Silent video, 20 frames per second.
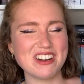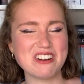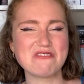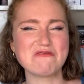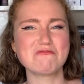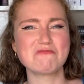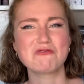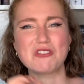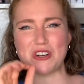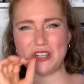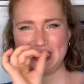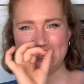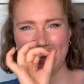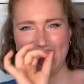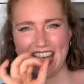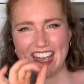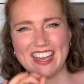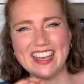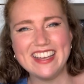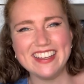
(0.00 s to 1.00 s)

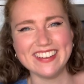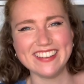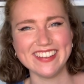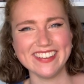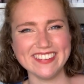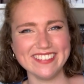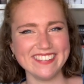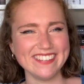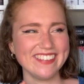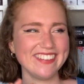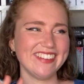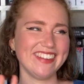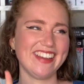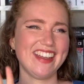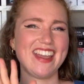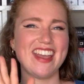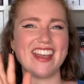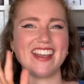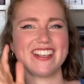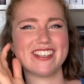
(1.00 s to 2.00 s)
rutting.
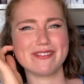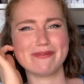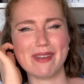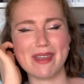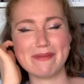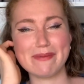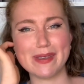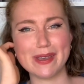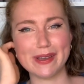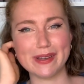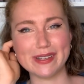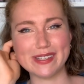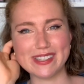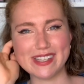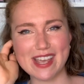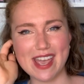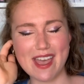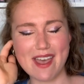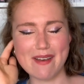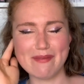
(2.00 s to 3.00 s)
Is maybe a good
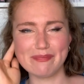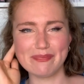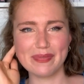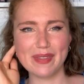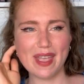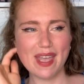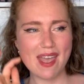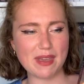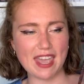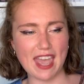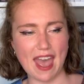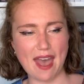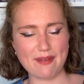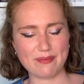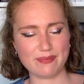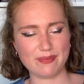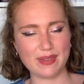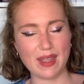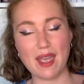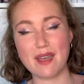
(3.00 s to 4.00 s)
term. Yeah,
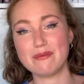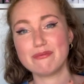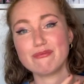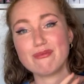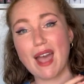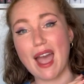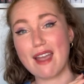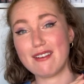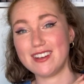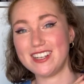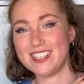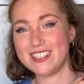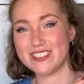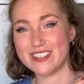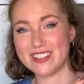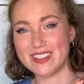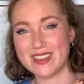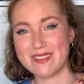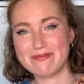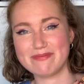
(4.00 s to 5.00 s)
no, I really
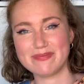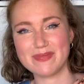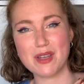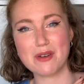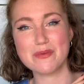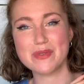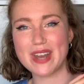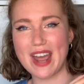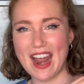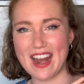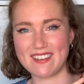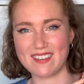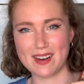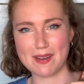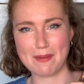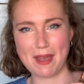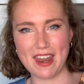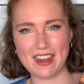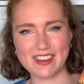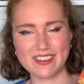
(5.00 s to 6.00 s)
enjoyed them. Would highly
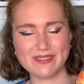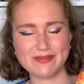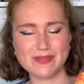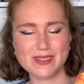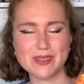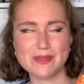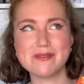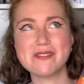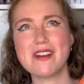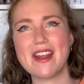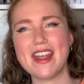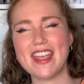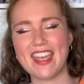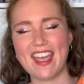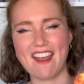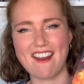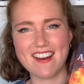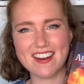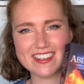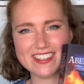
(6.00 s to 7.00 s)
recommend. Some great
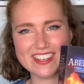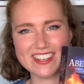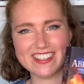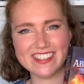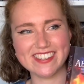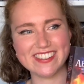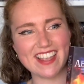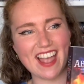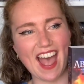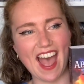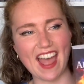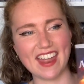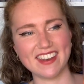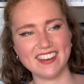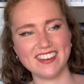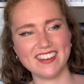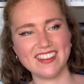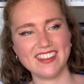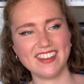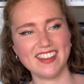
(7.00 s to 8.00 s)
characters,
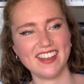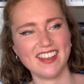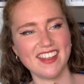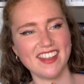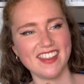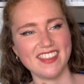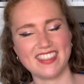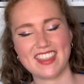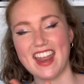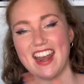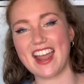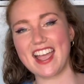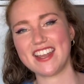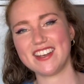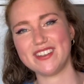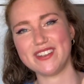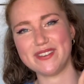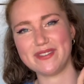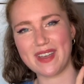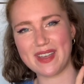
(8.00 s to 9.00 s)
and they're like
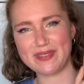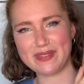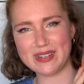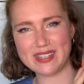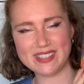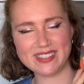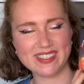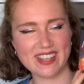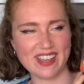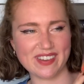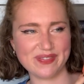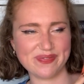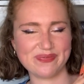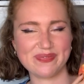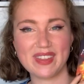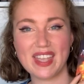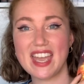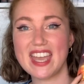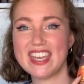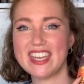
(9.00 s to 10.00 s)
new favourites, so
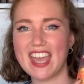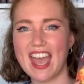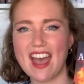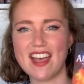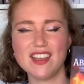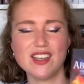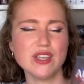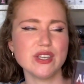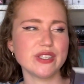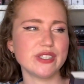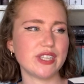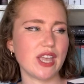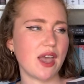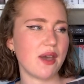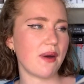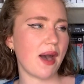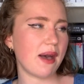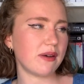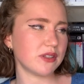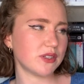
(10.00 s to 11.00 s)
yeah. So
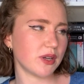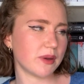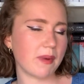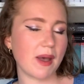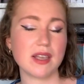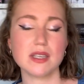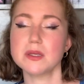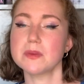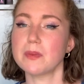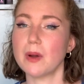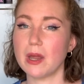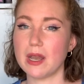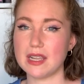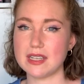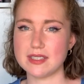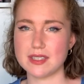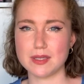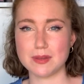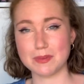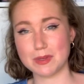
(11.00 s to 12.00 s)
I will talk about
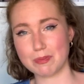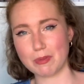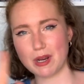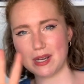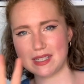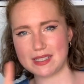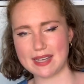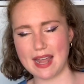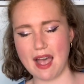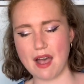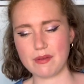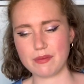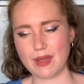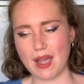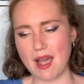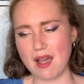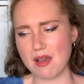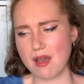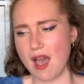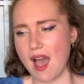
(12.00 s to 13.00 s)
some spoilers now.
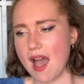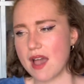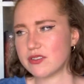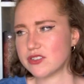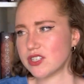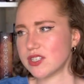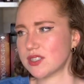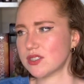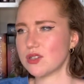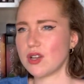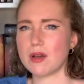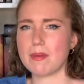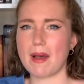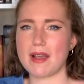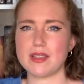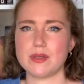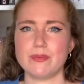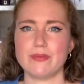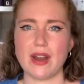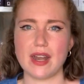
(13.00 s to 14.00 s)
I just talk
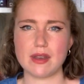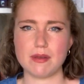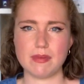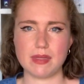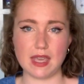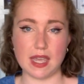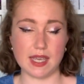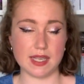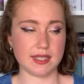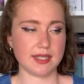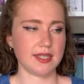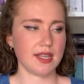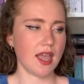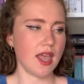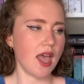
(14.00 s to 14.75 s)
about some random things.